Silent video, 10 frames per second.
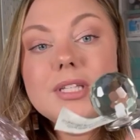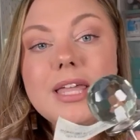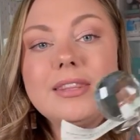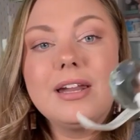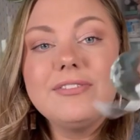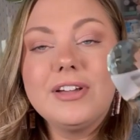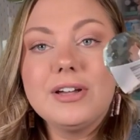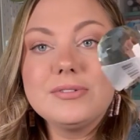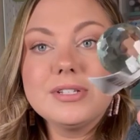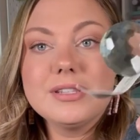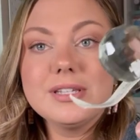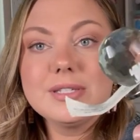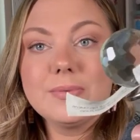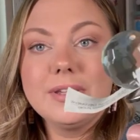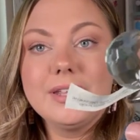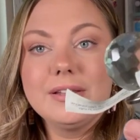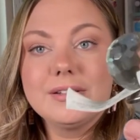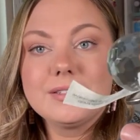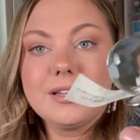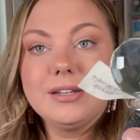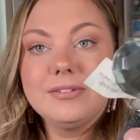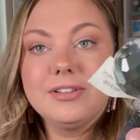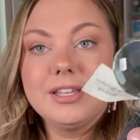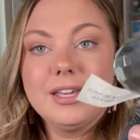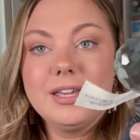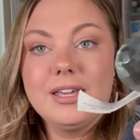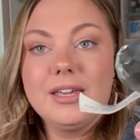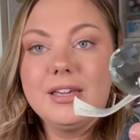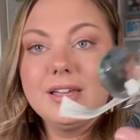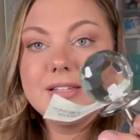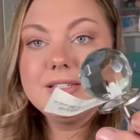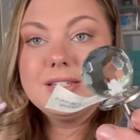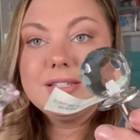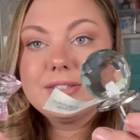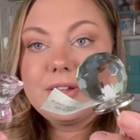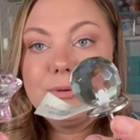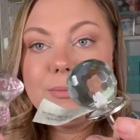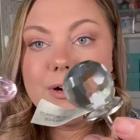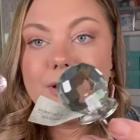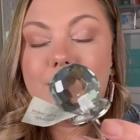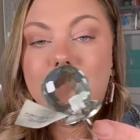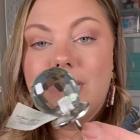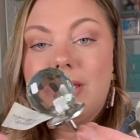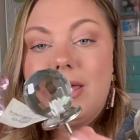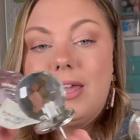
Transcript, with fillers: And then I found this one that looks kind of like a disco ball.